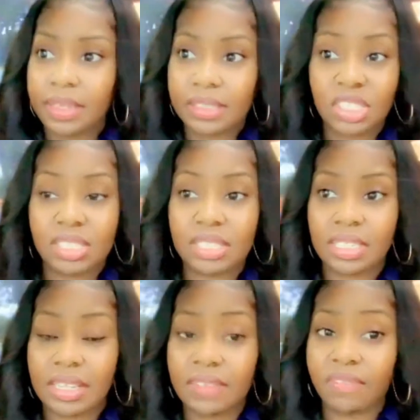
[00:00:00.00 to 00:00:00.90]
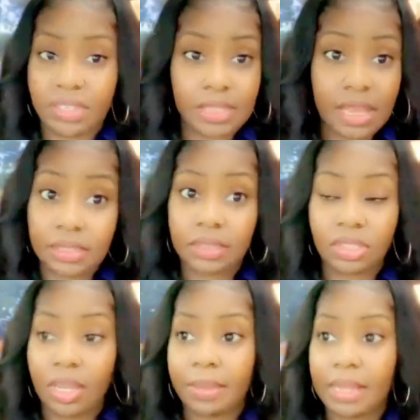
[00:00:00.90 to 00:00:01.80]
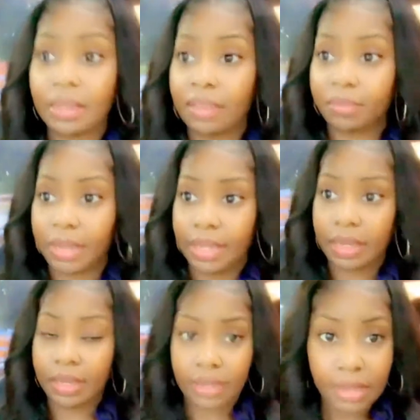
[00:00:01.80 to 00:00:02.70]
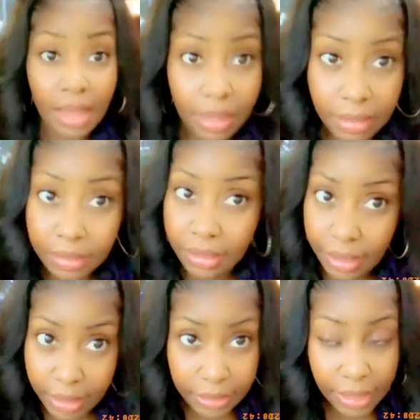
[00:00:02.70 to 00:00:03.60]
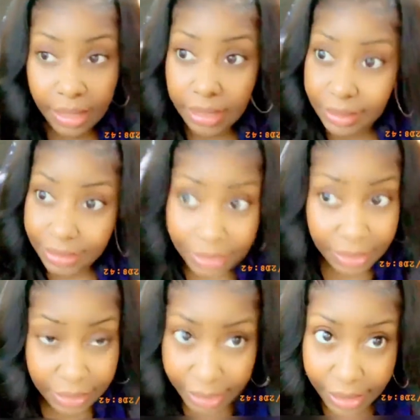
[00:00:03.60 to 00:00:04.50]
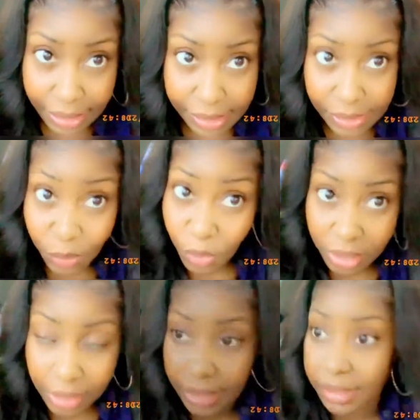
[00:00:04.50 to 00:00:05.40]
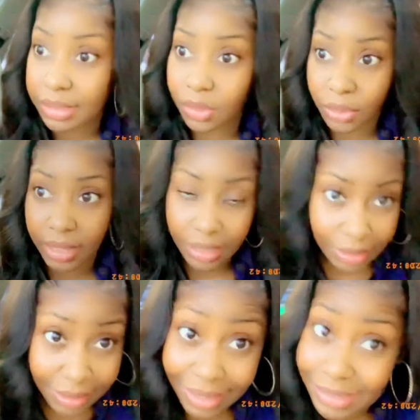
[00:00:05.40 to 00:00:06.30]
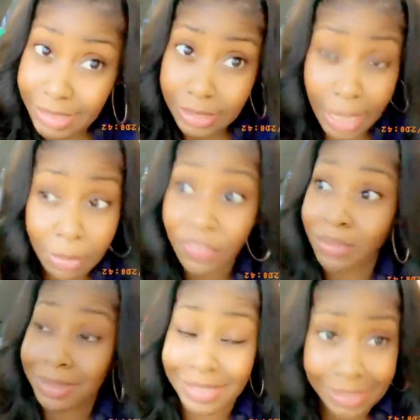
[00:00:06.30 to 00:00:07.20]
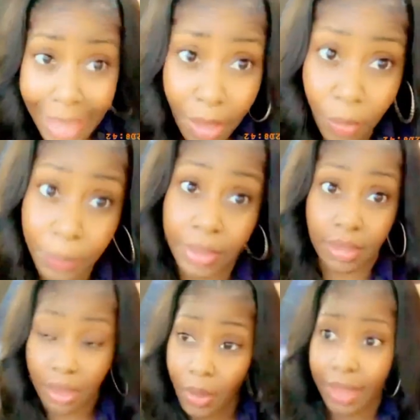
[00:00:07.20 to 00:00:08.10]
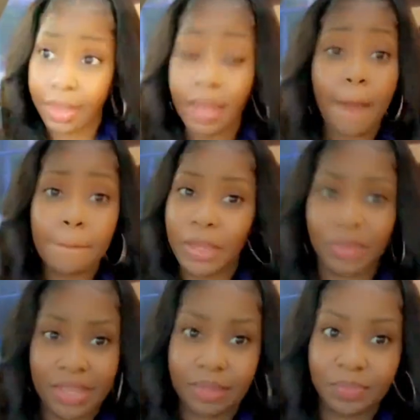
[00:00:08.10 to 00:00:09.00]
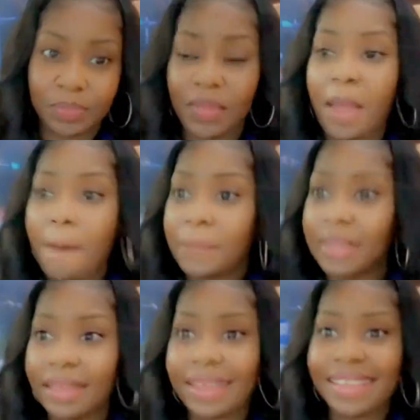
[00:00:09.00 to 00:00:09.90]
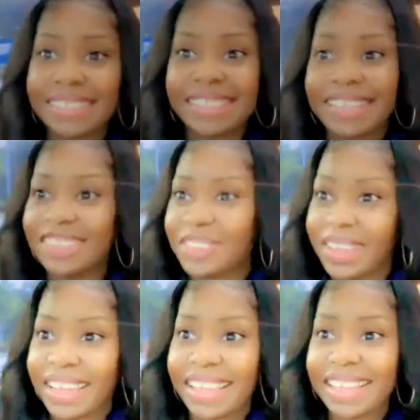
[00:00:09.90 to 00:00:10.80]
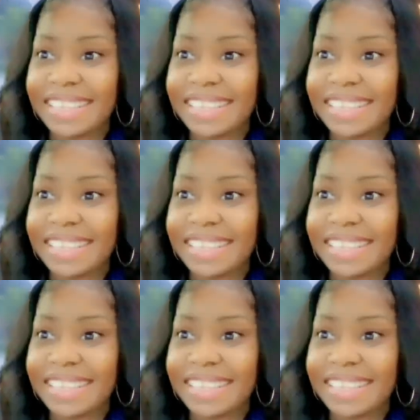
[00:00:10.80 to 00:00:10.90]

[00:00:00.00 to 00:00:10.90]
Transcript: She did a fantastic job. I love my hair. Look at the hairline. Look at the lace. What lace? Okay, it looks like it's coming from the scalp. Okay. Period. But yes, you guys,